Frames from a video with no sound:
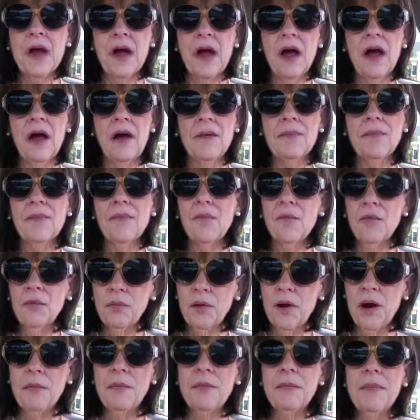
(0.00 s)
Um, we'll
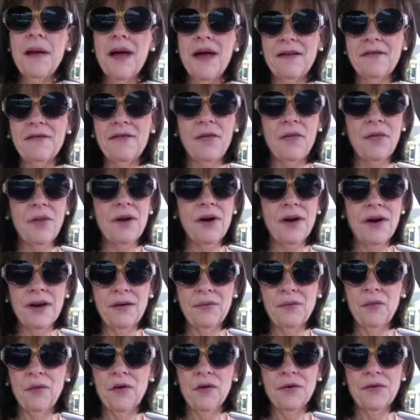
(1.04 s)
probably pay for it
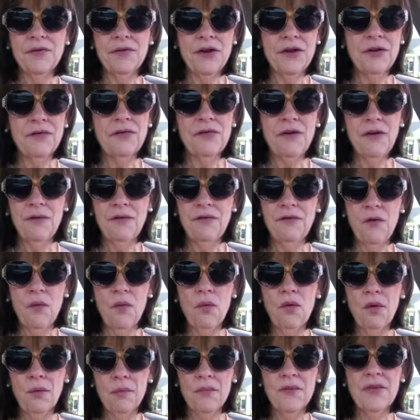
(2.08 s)
in one of two
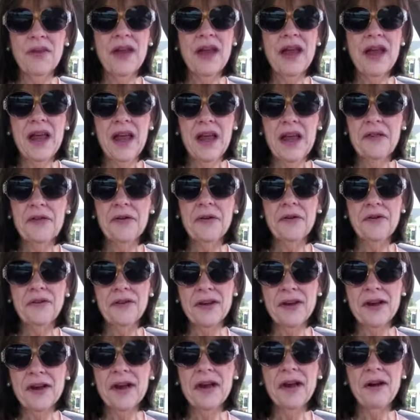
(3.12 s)
forms. Either it's
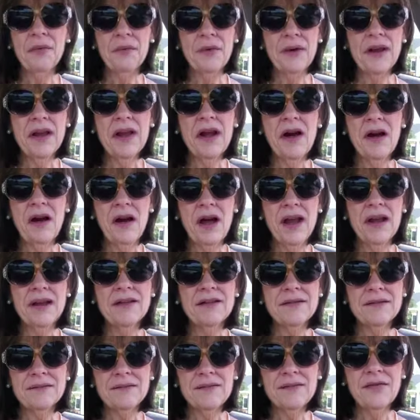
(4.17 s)
going to get really hot
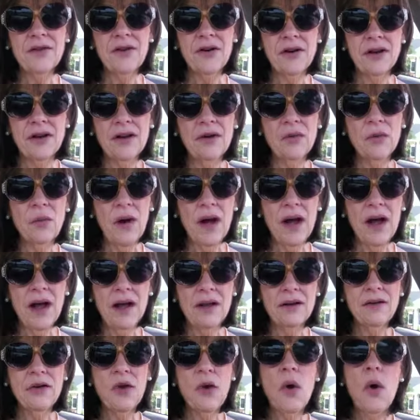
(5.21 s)
for a little
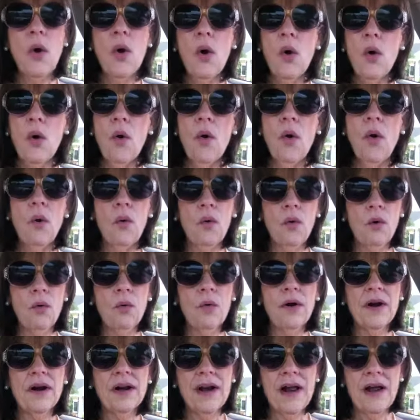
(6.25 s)
while, or
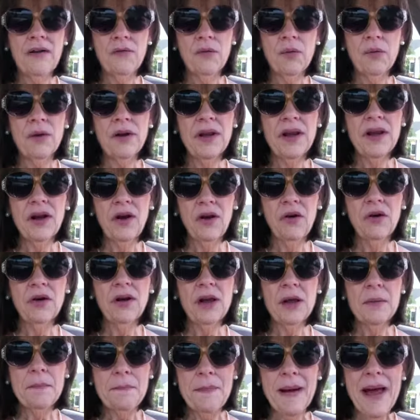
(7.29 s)
we're going to have a really
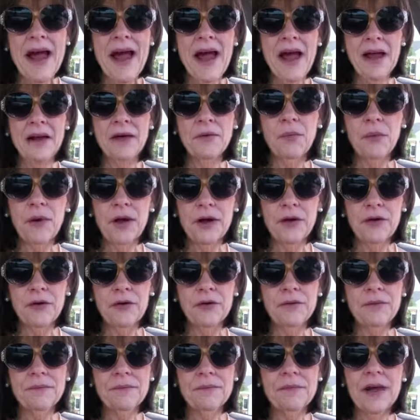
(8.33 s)
early bad winter.
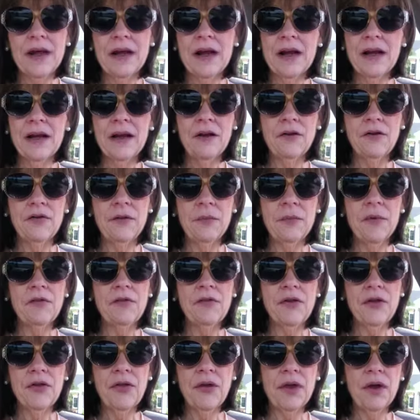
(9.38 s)
And I know some of
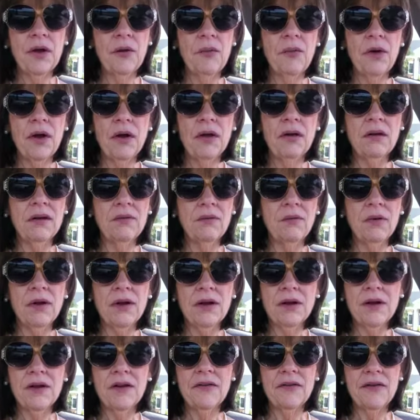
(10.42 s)
you think, well, what
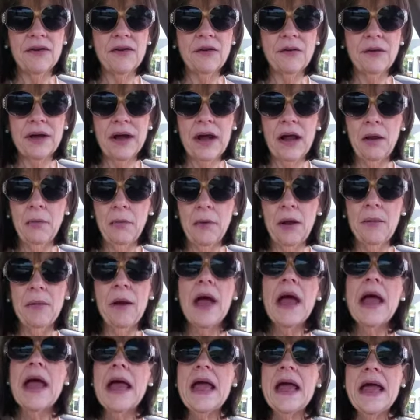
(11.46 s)
does it do in Alabama?
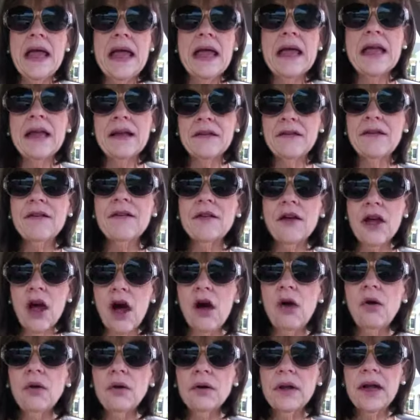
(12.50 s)
It gets as
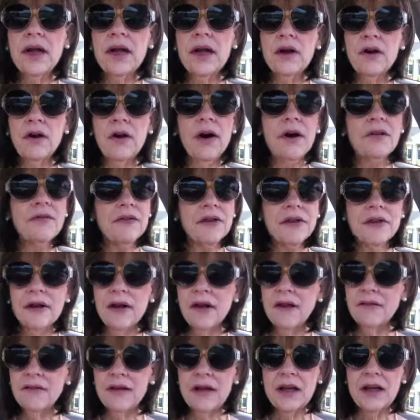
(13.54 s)
cold here as it
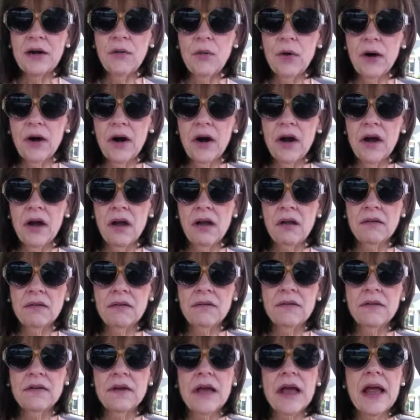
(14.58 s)
does anywhere
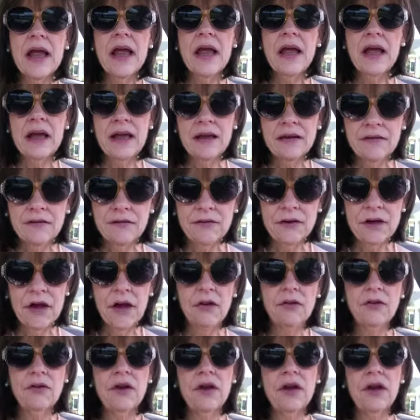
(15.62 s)
else. It
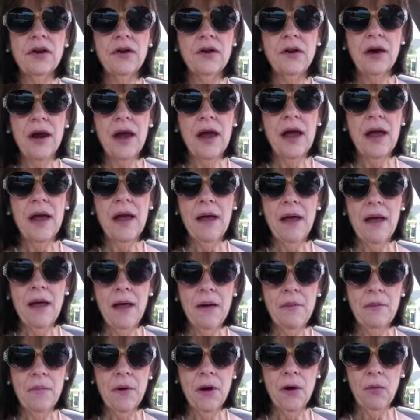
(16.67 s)
snows here,
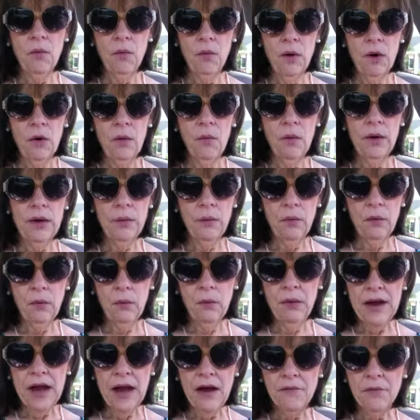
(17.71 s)
but what we when
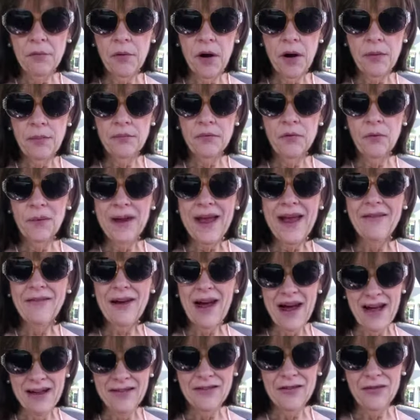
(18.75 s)
we have problems, we have
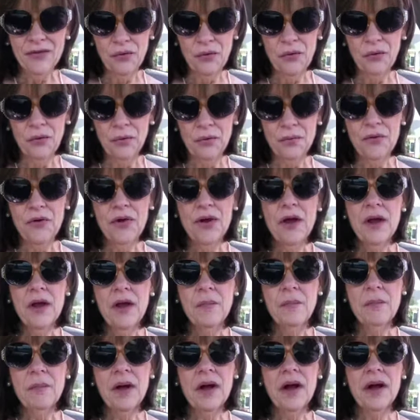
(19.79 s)
ice storms
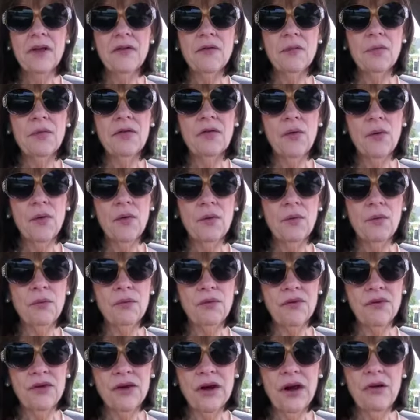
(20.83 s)
because before
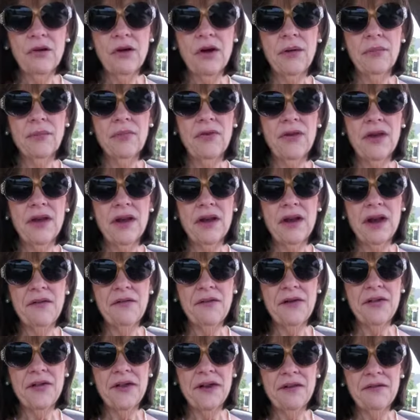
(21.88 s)
the snow comes in,
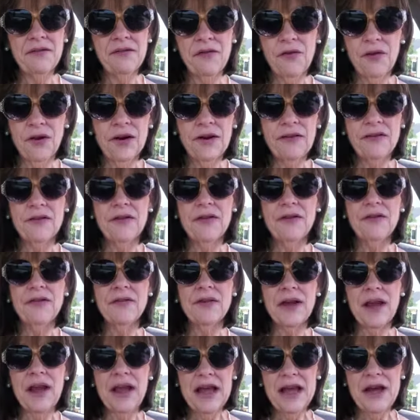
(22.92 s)
everything
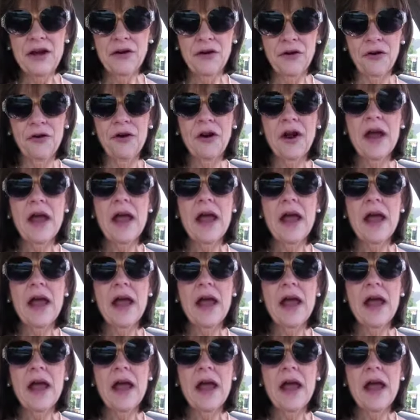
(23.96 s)
freezes here,